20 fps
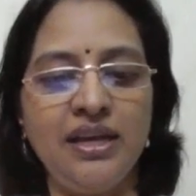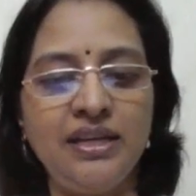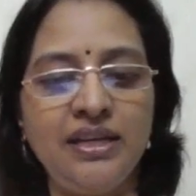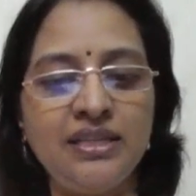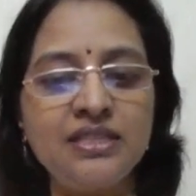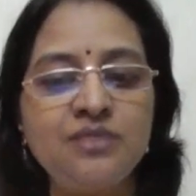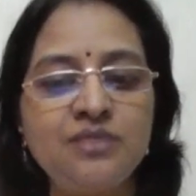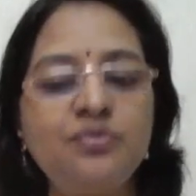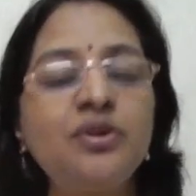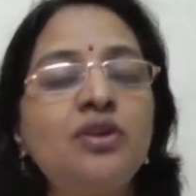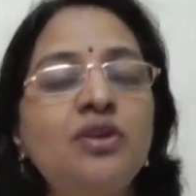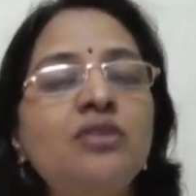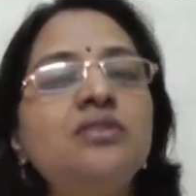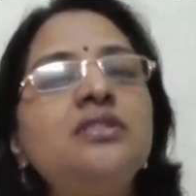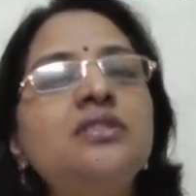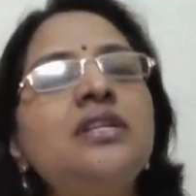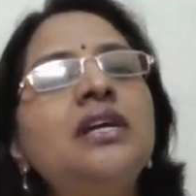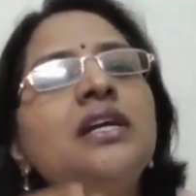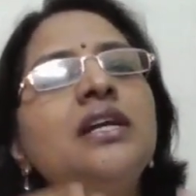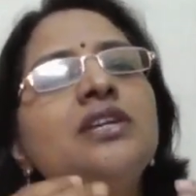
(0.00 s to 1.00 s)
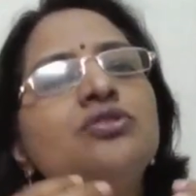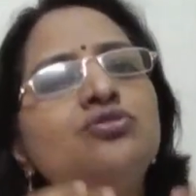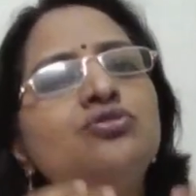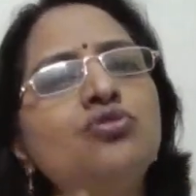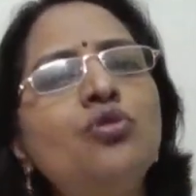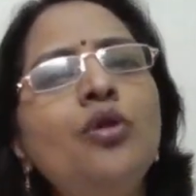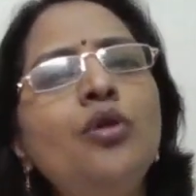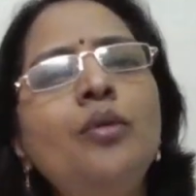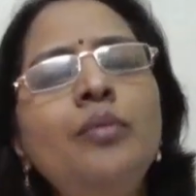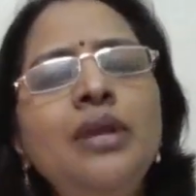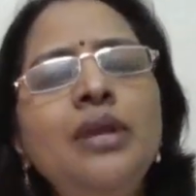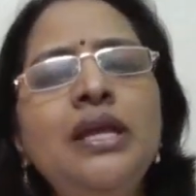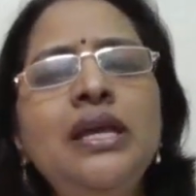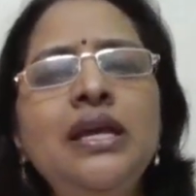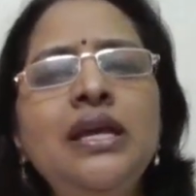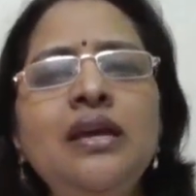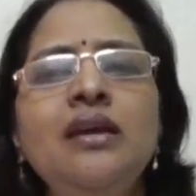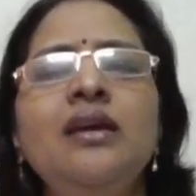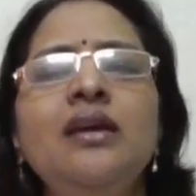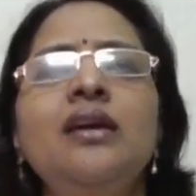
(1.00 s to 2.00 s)
It is because there are so
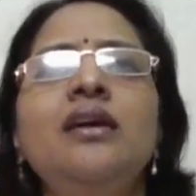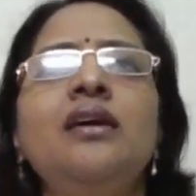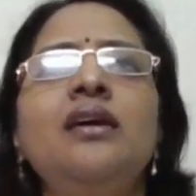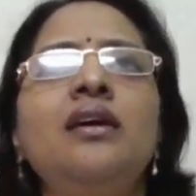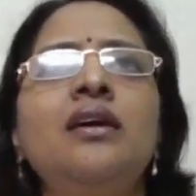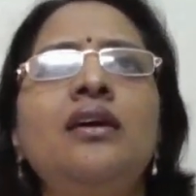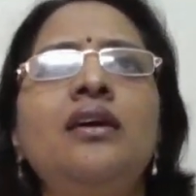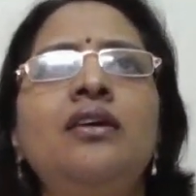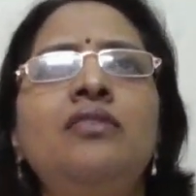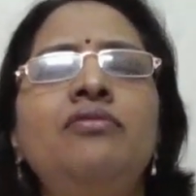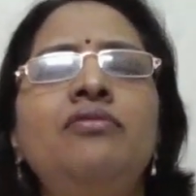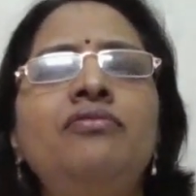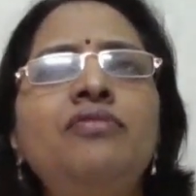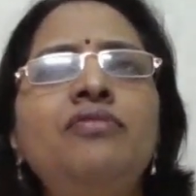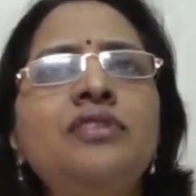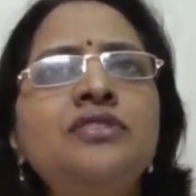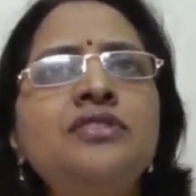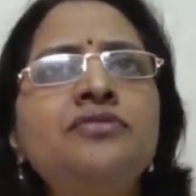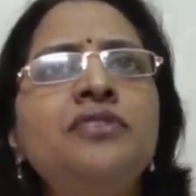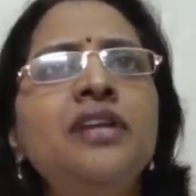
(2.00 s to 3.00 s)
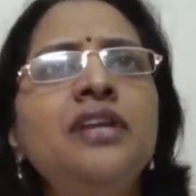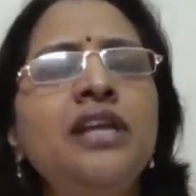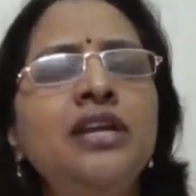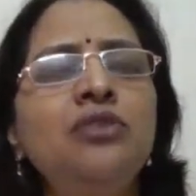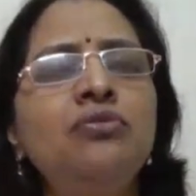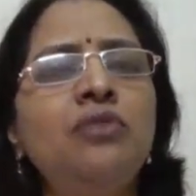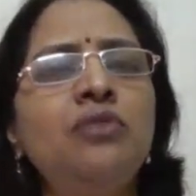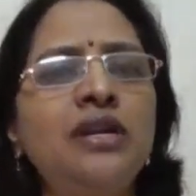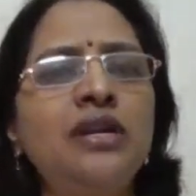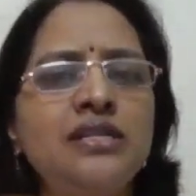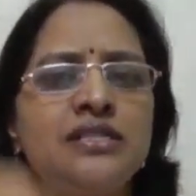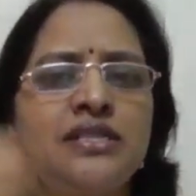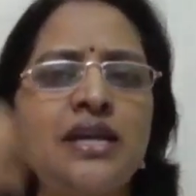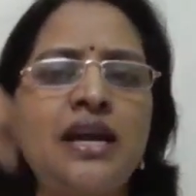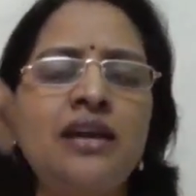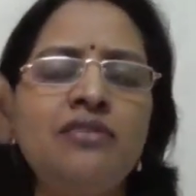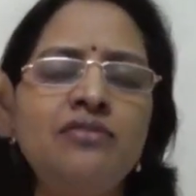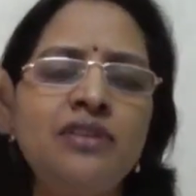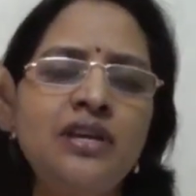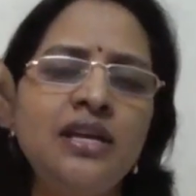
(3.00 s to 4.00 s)
many. First, we need to
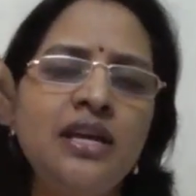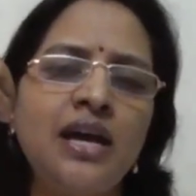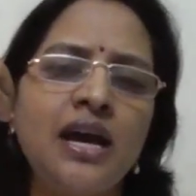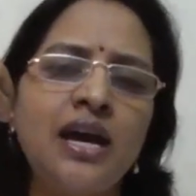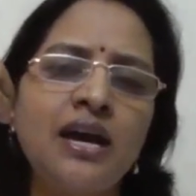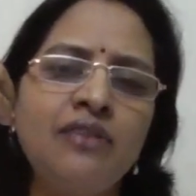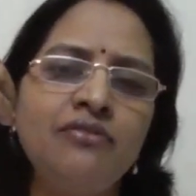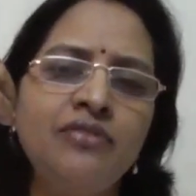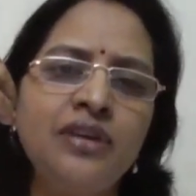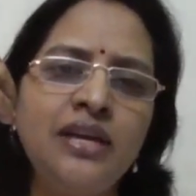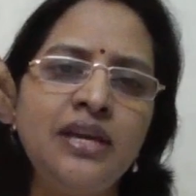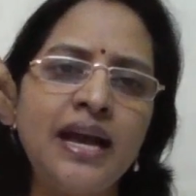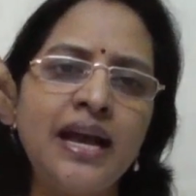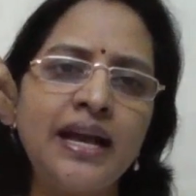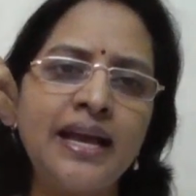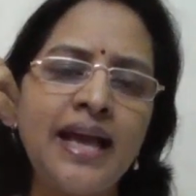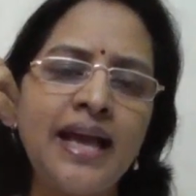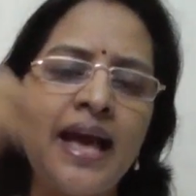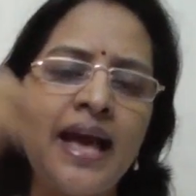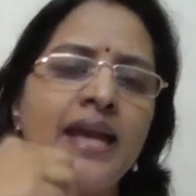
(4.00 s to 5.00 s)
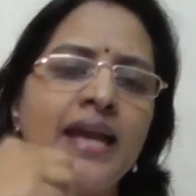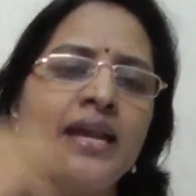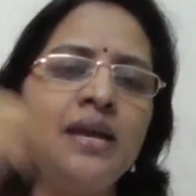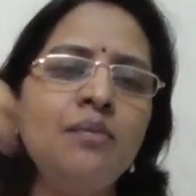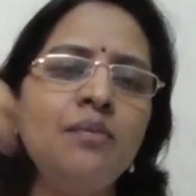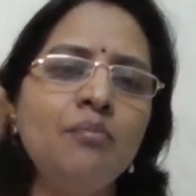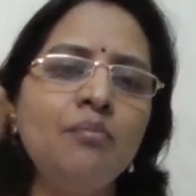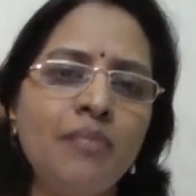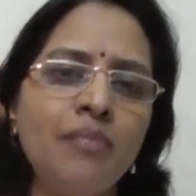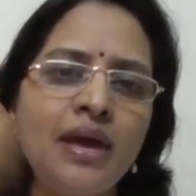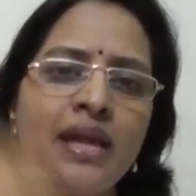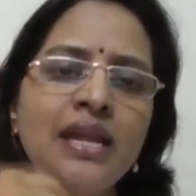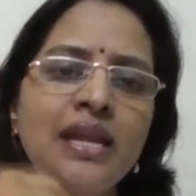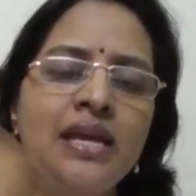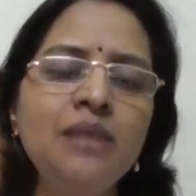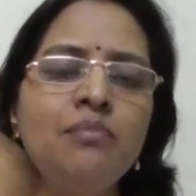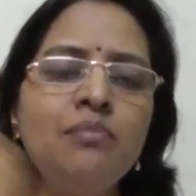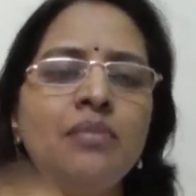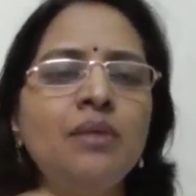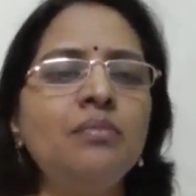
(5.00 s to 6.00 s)
understand we carry
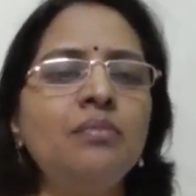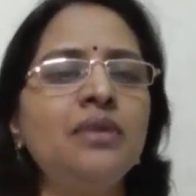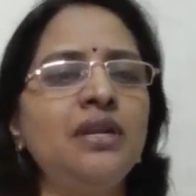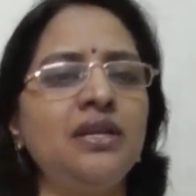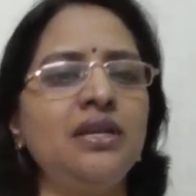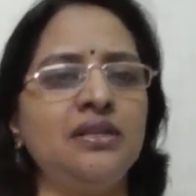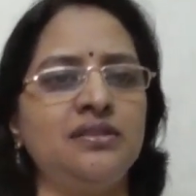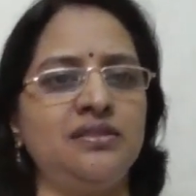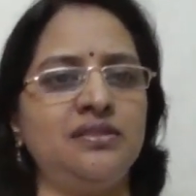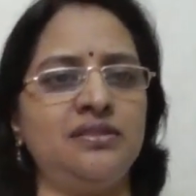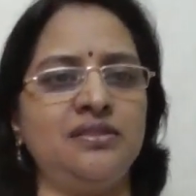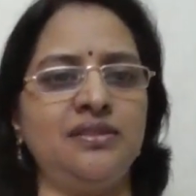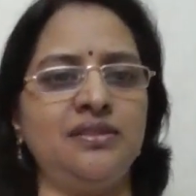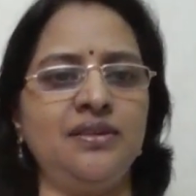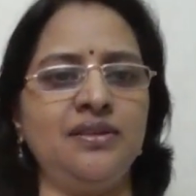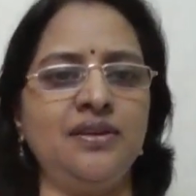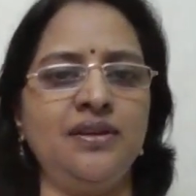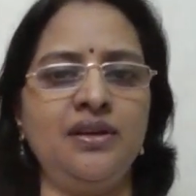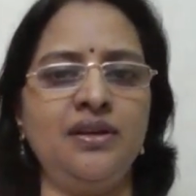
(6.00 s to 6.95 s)
many memories.